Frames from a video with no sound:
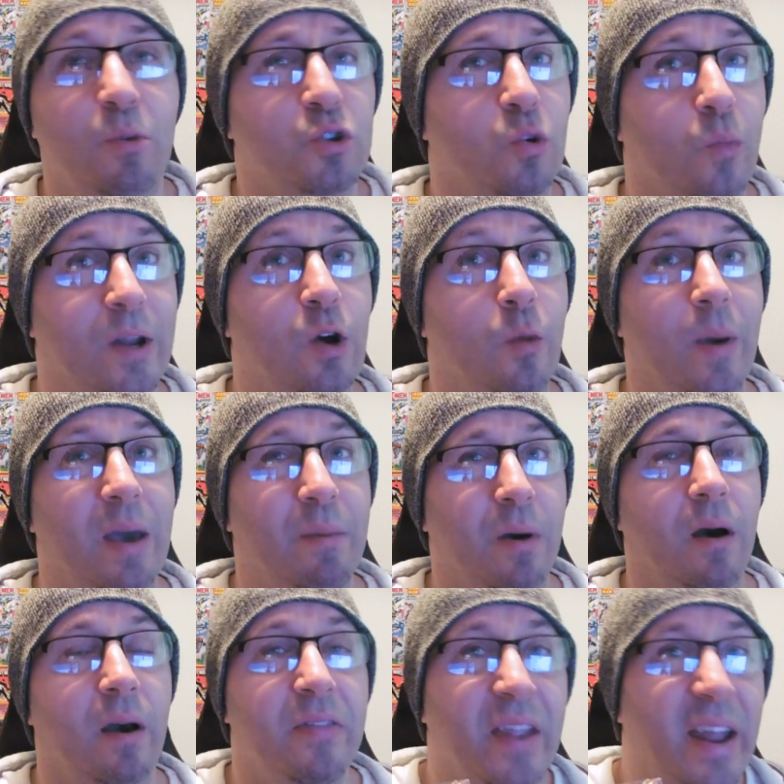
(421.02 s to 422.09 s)
I'm not sure when it'll be,
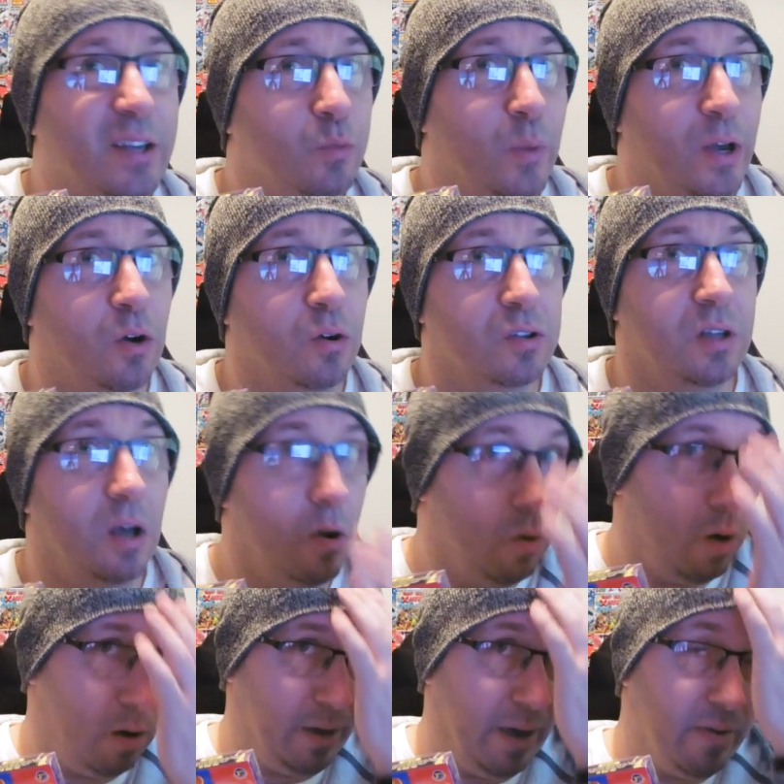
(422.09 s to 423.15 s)
but in the next week or
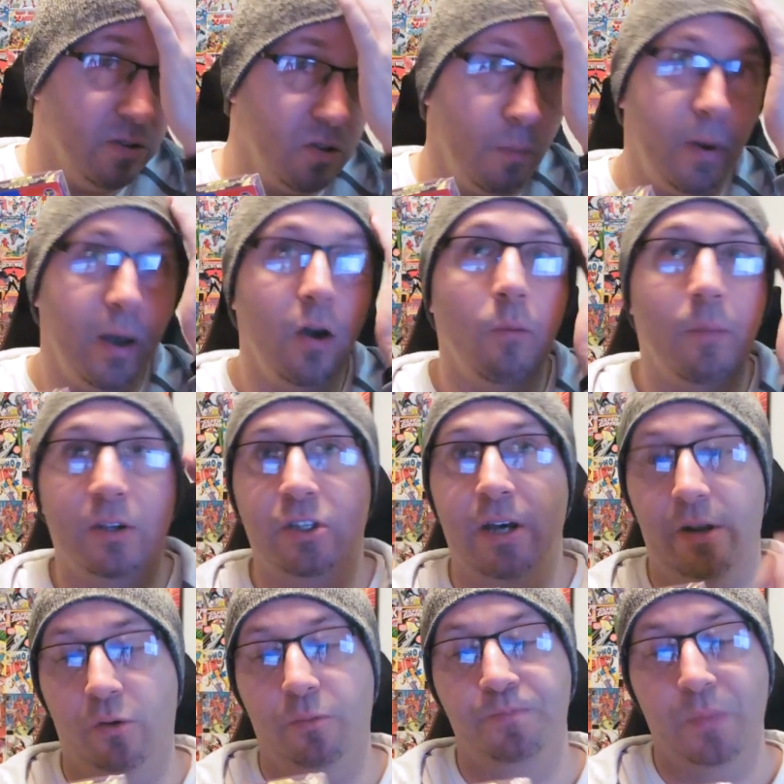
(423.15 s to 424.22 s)
so, I'll get this on my
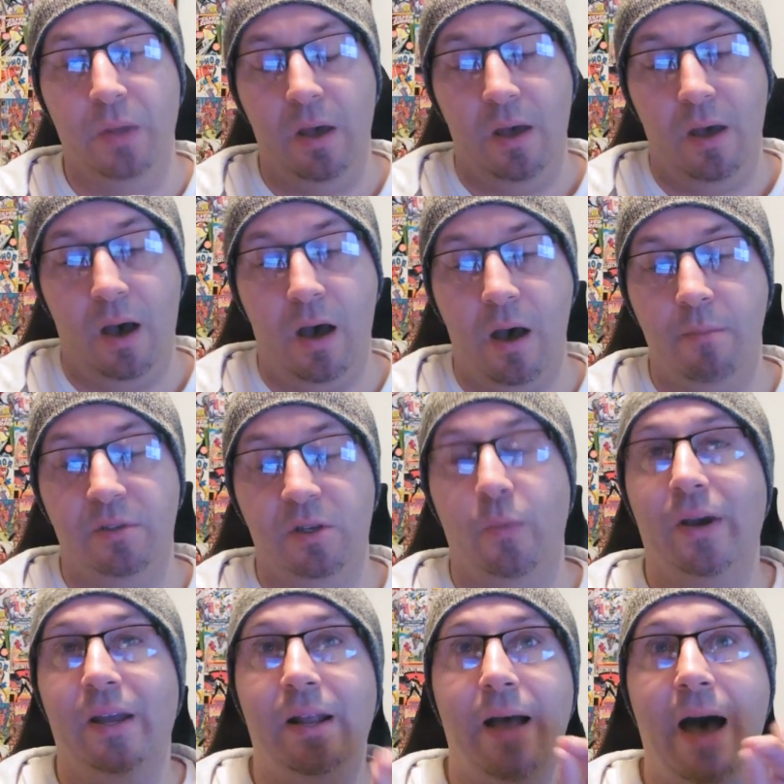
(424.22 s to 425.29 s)
channel. So
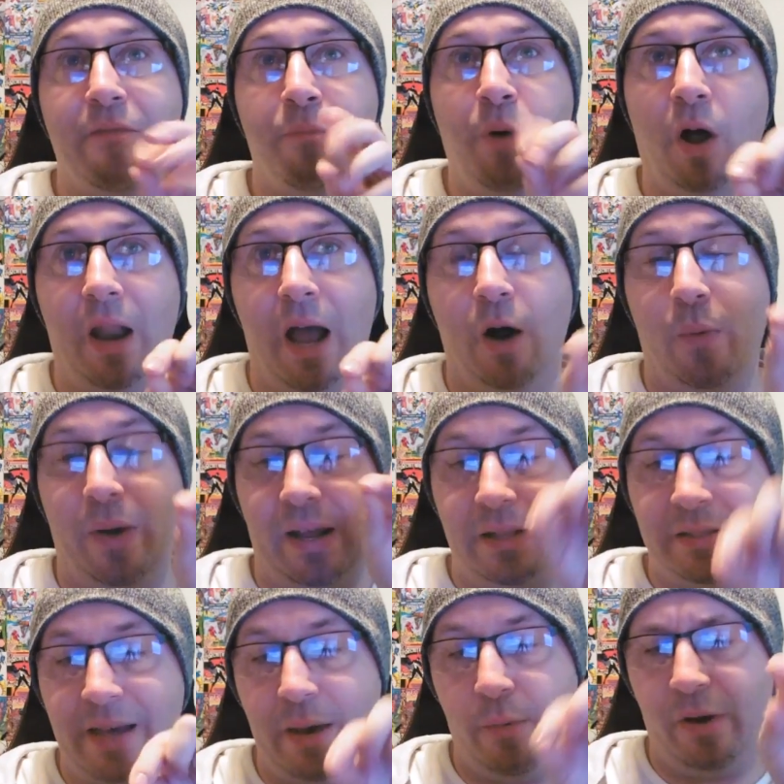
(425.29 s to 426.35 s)
we're going to have potluck. We're
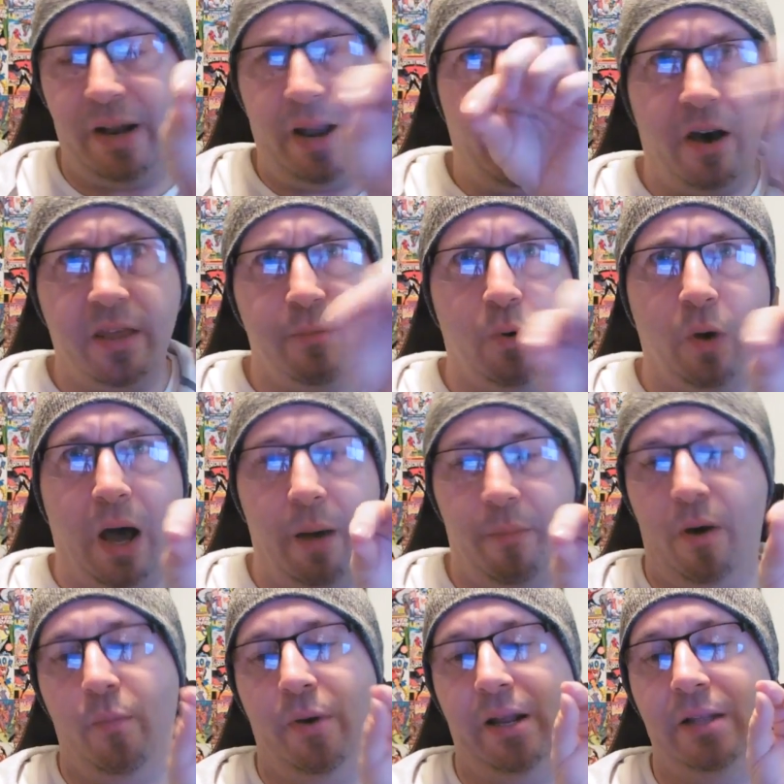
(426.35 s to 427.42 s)
going to line them all
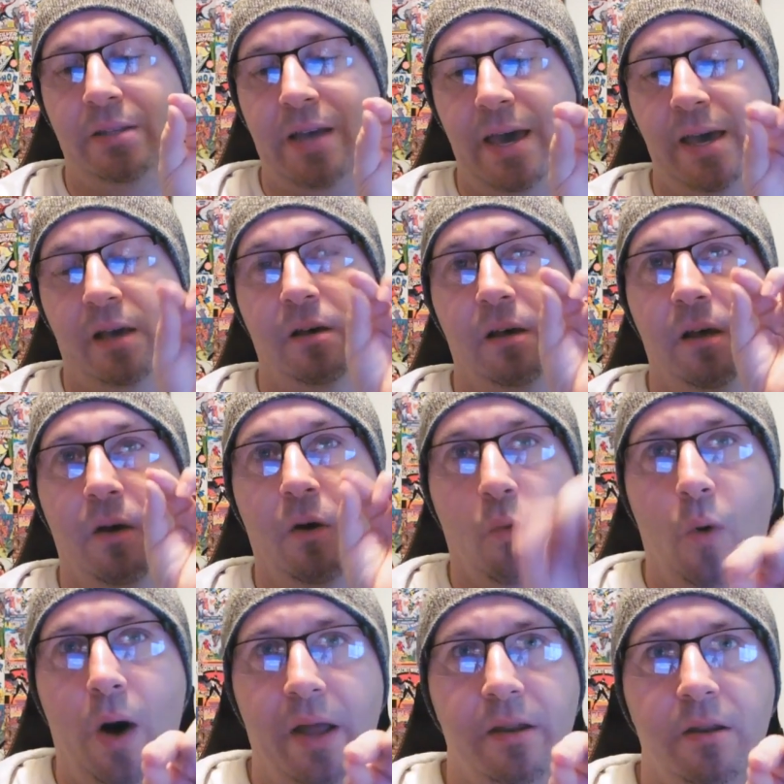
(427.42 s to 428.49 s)
up, and we're going to take
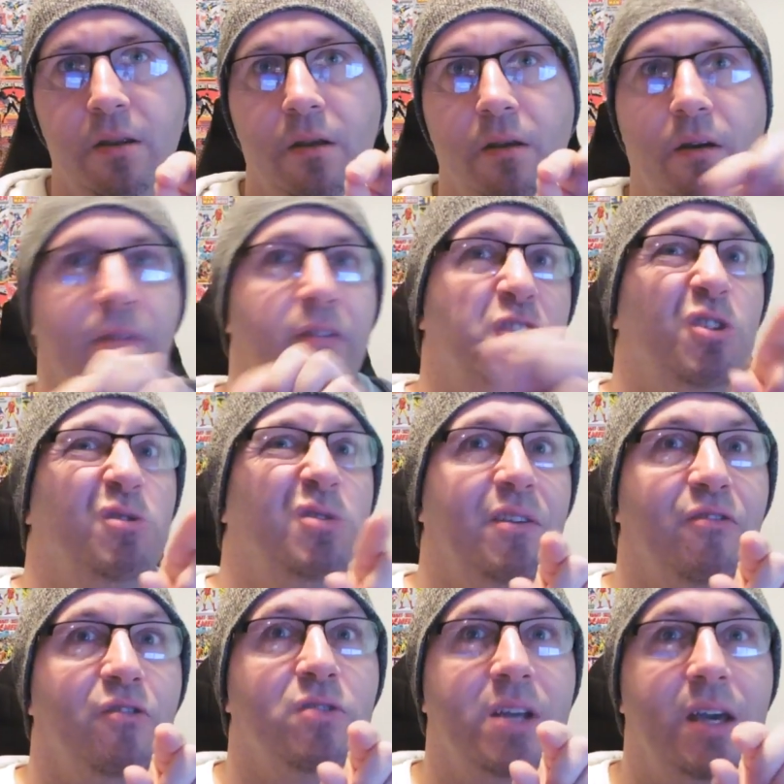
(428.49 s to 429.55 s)
one of the Tutti
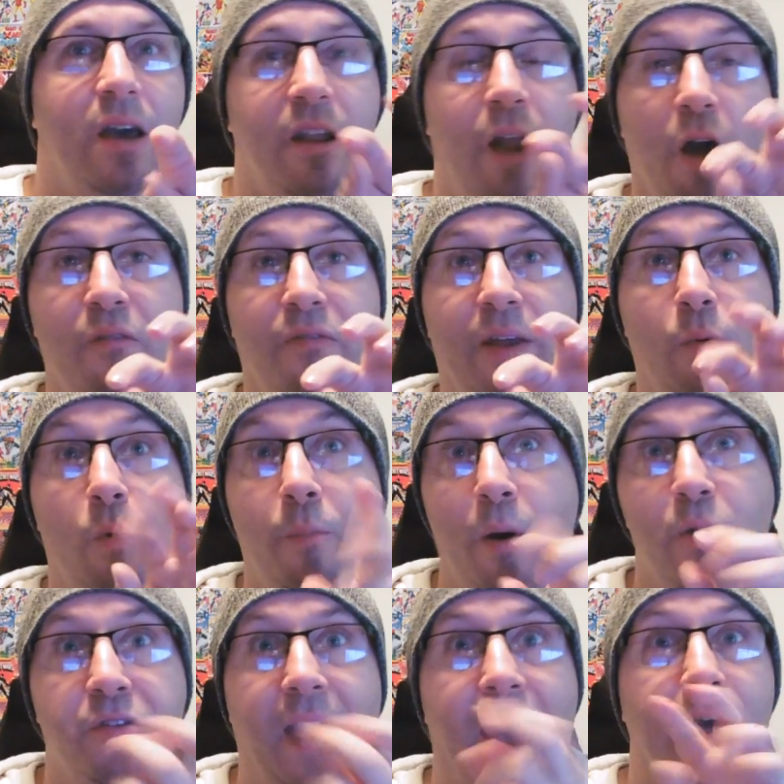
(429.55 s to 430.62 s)
Frutti. Hopefully, we'll
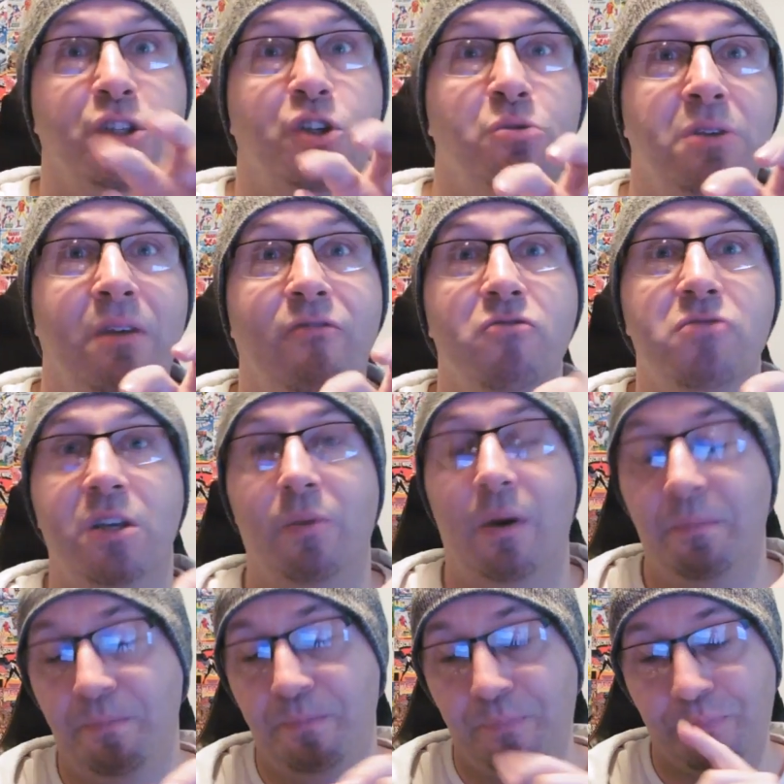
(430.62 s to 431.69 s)
both get a Tutti Frutti
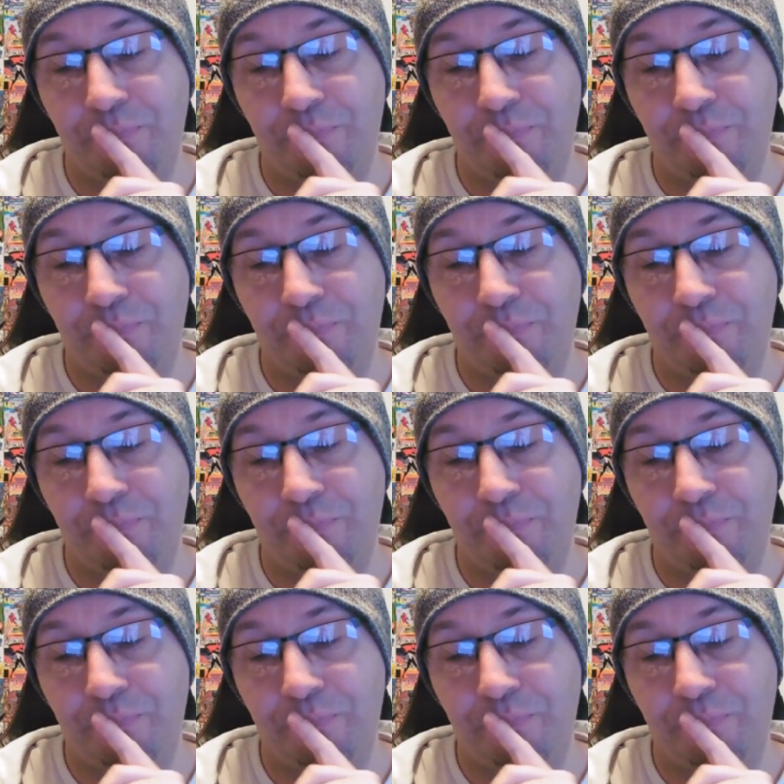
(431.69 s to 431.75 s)
one.